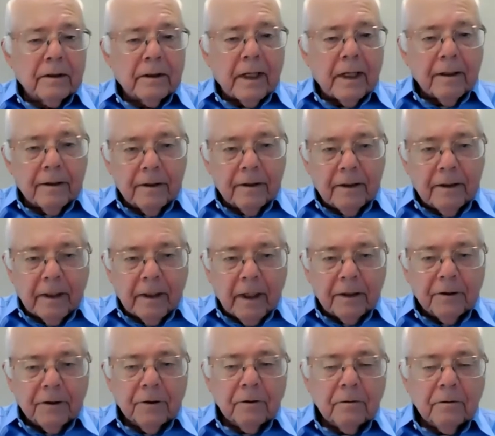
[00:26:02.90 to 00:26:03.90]
the standard
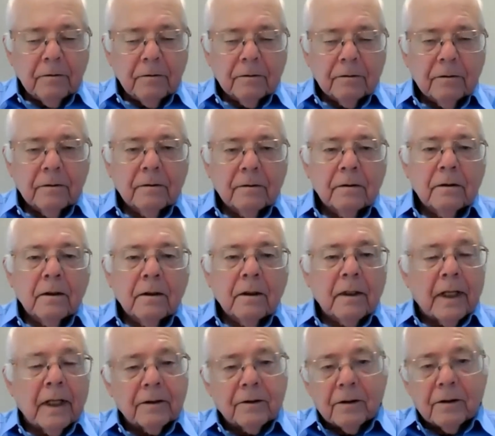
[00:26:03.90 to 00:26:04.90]
deduction.
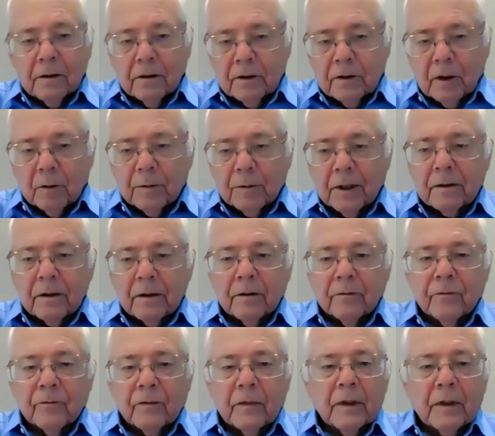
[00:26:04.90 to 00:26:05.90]
That's subject
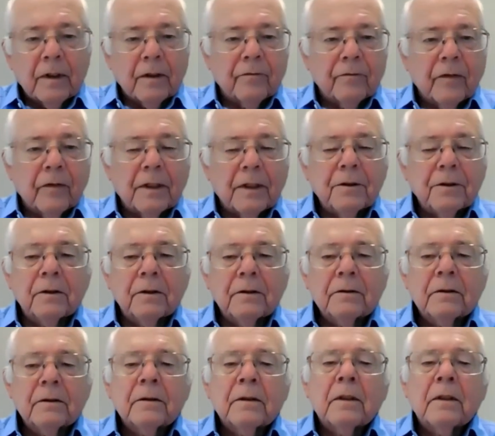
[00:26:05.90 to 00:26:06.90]
to
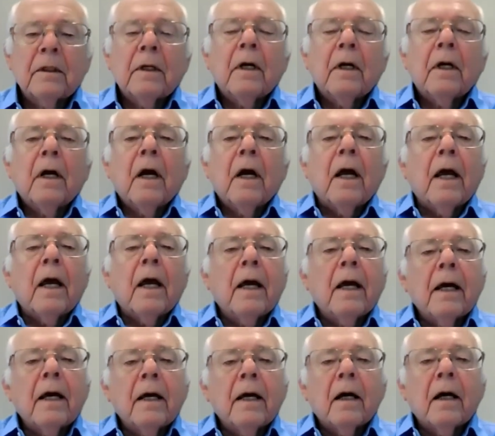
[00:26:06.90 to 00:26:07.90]
inflation,
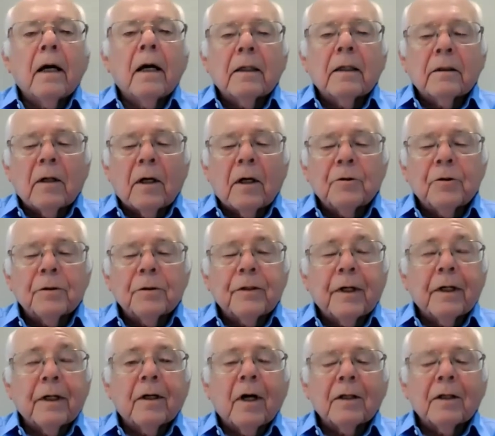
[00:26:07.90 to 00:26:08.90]
and I should
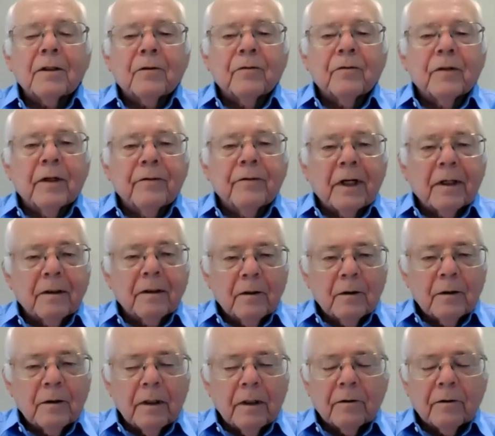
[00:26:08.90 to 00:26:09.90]
say cost of living
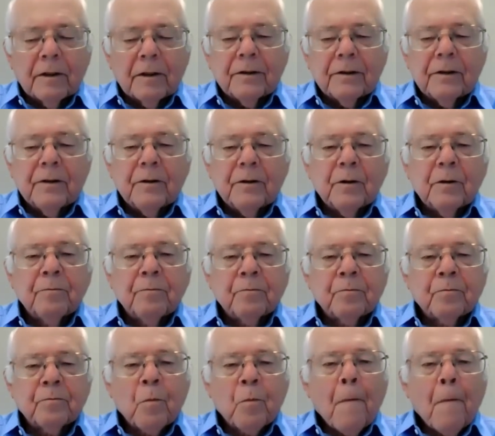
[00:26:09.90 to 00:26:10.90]
increases,
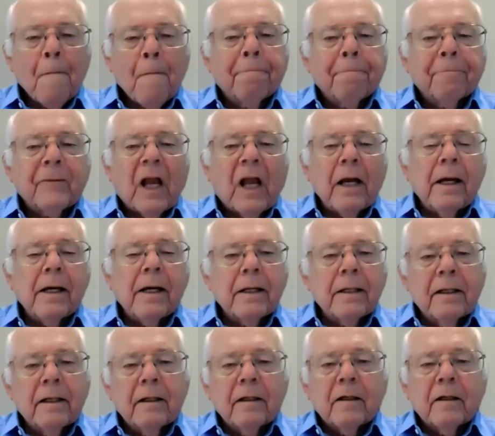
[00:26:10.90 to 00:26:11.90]

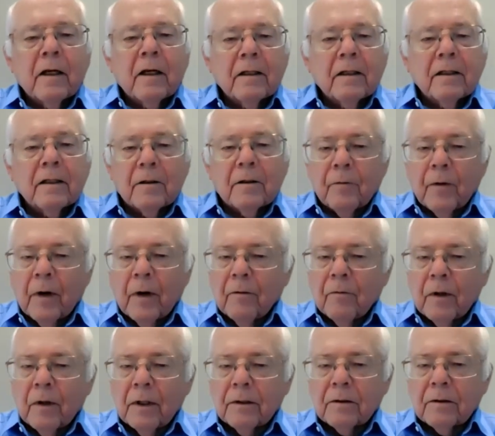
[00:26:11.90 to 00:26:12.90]
and it did
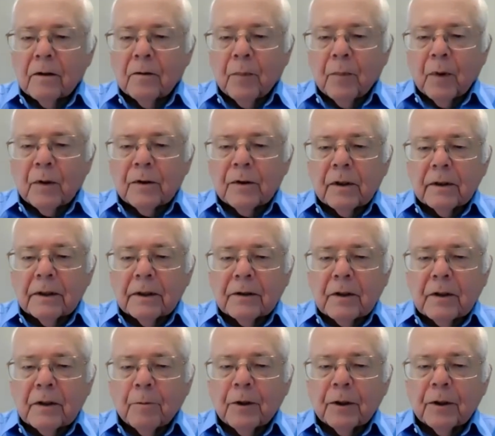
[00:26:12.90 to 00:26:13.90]
away with personal
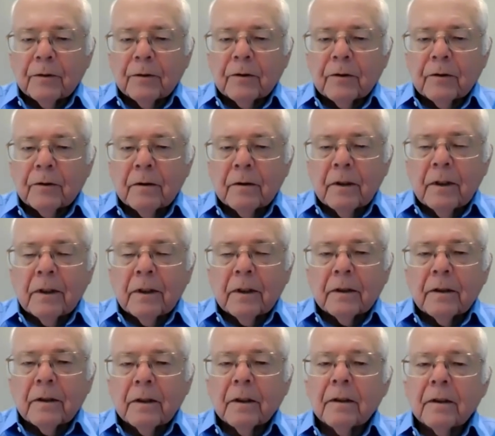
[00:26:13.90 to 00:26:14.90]
exemptions.
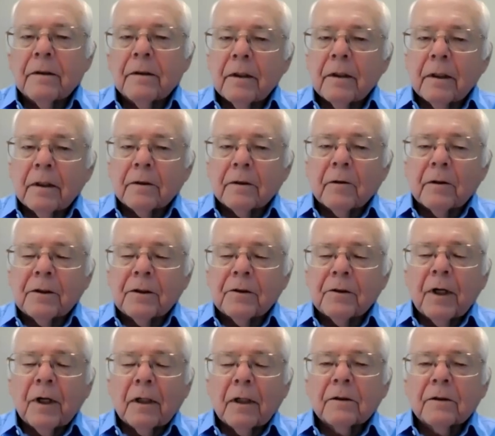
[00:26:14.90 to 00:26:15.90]
It did
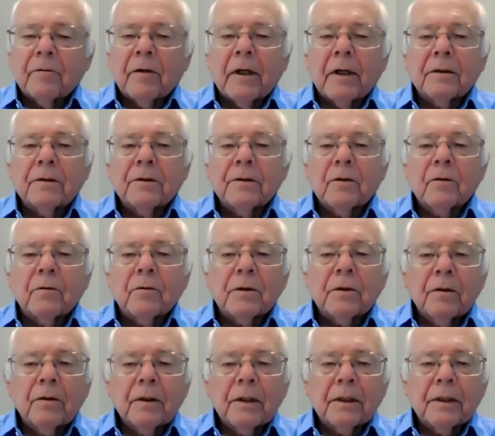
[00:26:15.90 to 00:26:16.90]
increase child credits to a
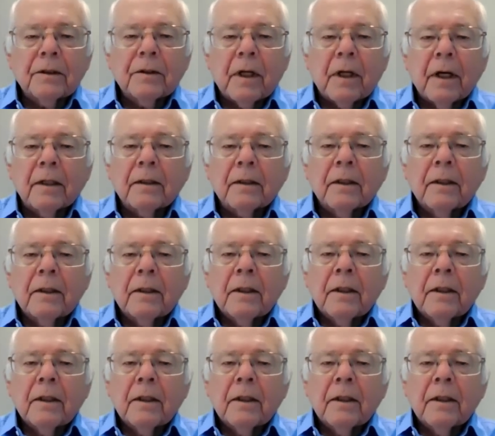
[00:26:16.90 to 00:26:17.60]
certain extent,